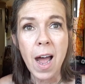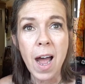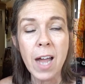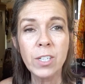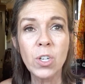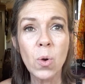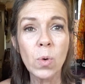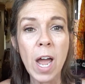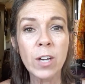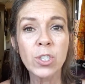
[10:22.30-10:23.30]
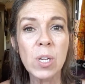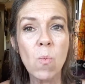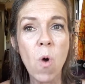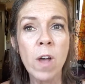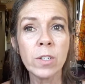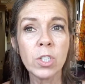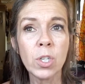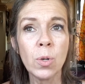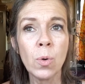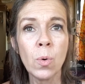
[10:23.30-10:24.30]
I don't actually want
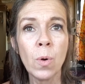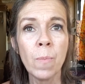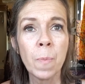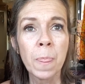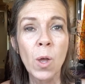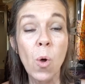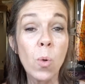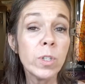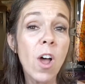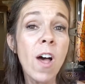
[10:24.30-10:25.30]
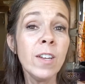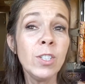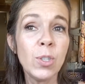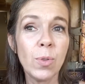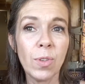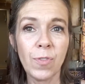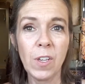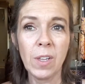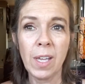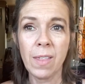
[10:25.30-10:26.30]
to hold on to the
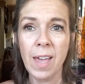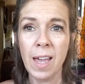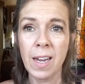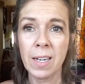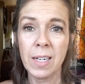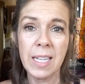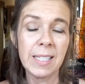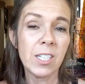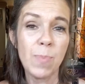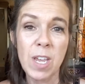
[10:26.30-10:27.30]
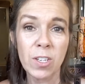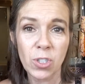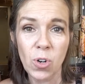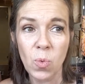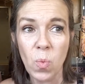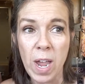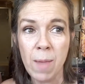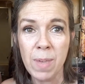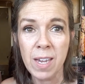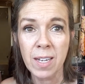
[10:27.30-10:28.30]
feeling that it needs to be a certain way,
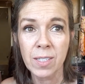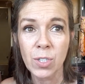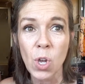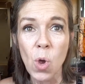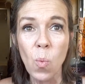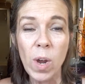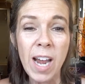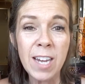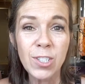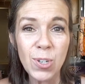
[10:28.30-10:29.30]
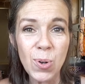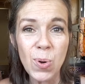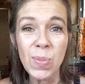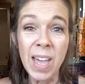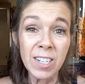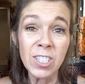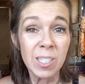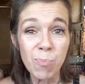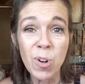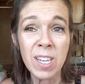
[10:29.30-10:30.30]
because when I do, that
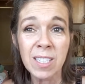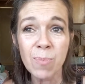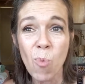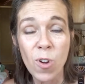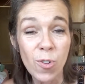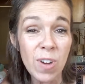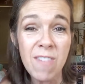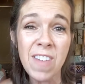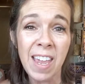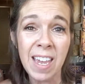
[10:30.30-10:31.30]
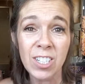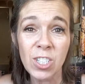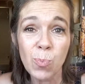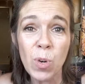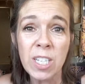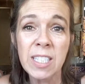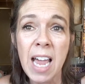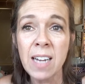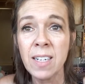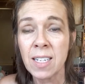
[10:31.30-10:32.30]
just brings more grieving. It just brings
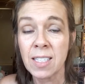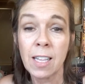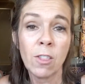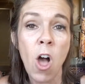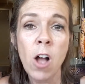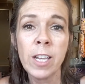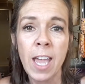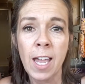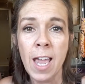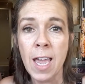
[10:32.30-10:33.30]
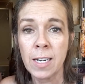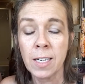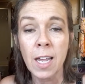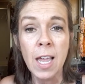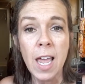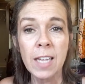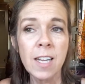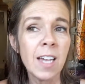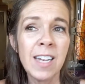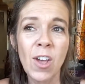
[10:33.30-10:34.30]
sadness and longing and an
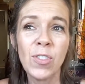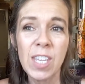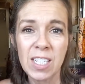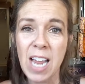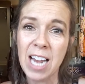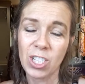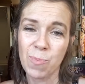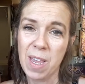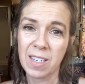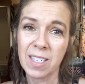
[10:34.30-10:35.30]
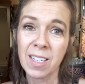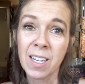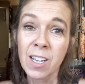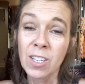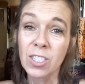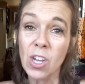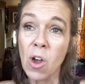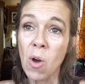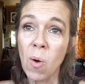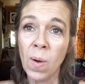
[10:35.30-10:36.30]
unhealthy attachment.
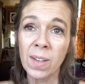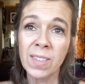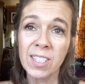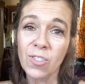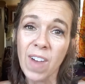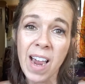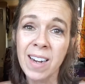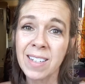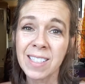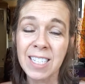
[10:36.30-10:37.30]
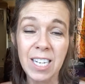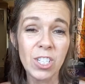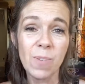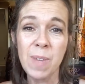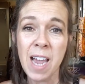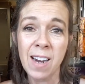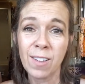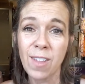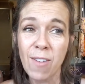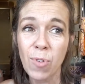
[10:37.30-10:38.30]
So the divine is teaching me how to
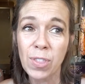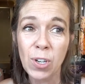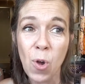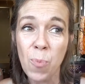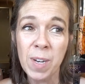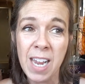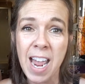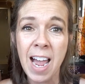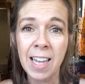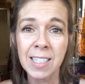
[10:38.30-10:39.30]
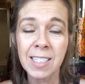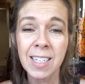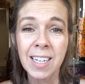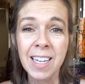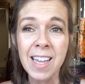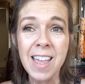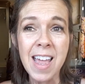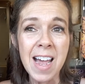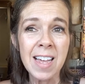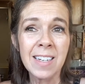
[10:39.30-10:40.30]
love with an open hand.
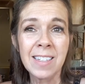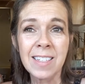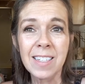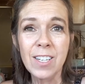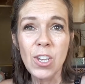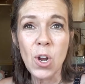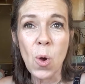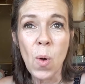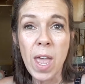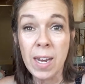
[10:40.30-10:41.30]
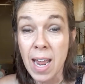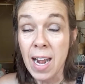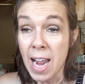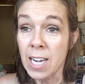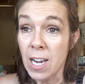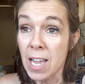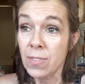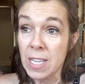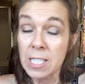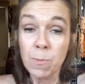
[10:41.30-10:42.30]
And, you know, and
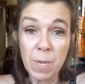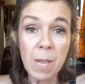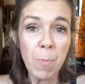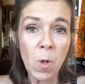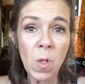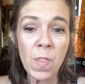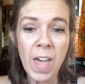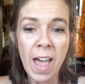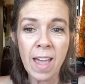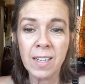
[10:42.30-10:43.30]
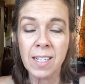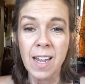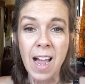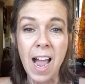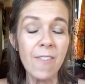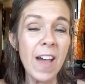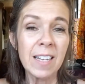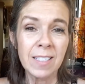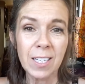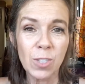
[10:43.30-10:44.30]
these people that I've
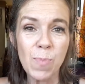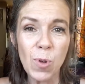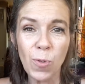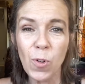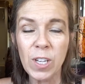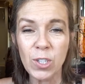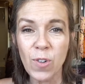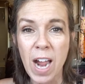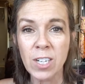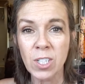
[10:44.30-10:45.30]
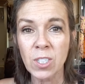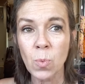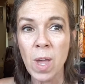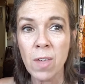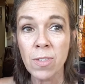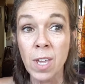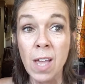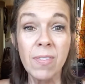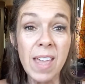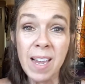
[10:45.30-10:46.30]
had such beautiful interactions with,
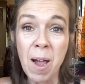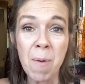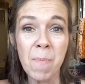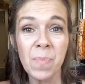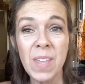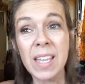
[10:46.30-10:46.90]
they come